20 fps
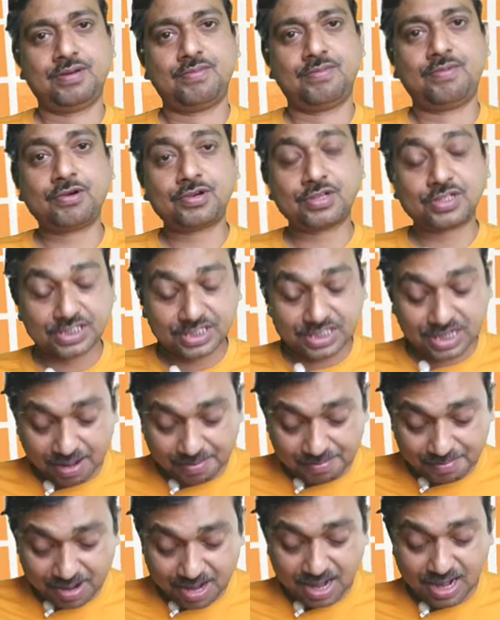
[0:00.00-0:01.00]
For
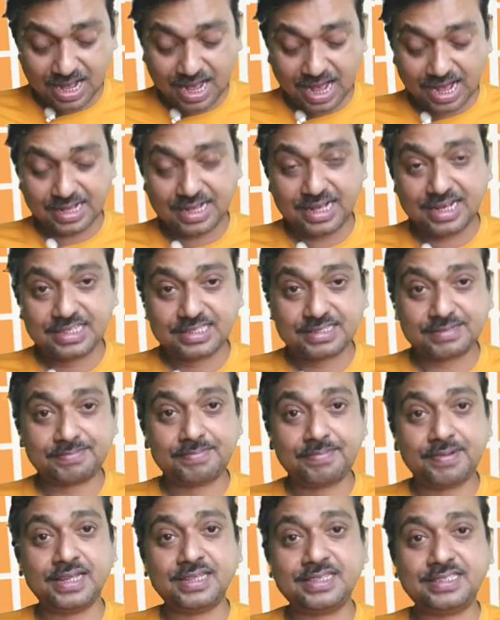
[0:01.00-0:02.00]
summer and his
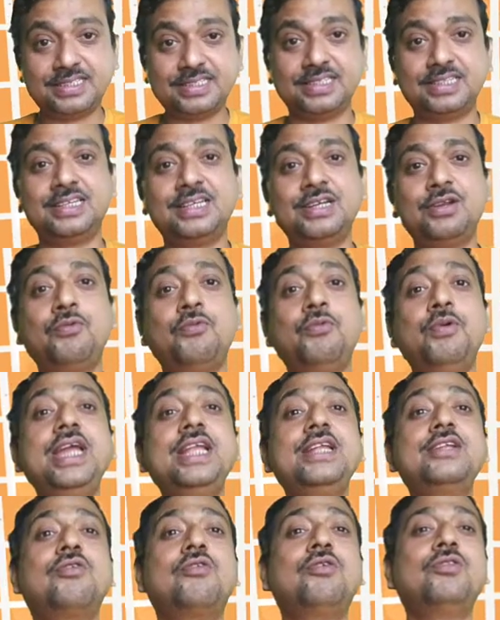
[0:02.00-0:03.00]
pleasure
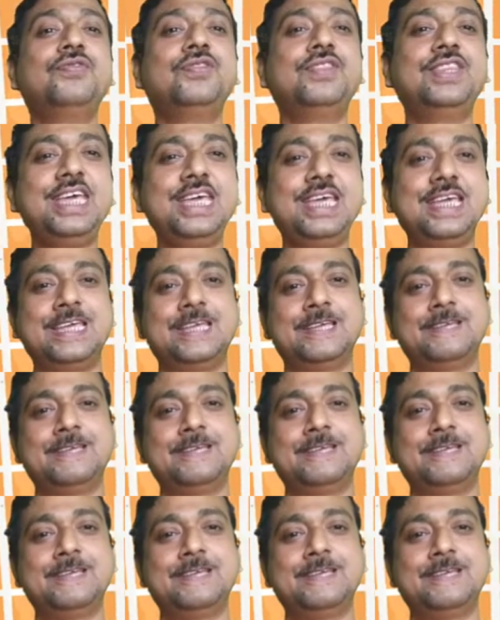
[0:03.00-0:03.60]
wait on thee,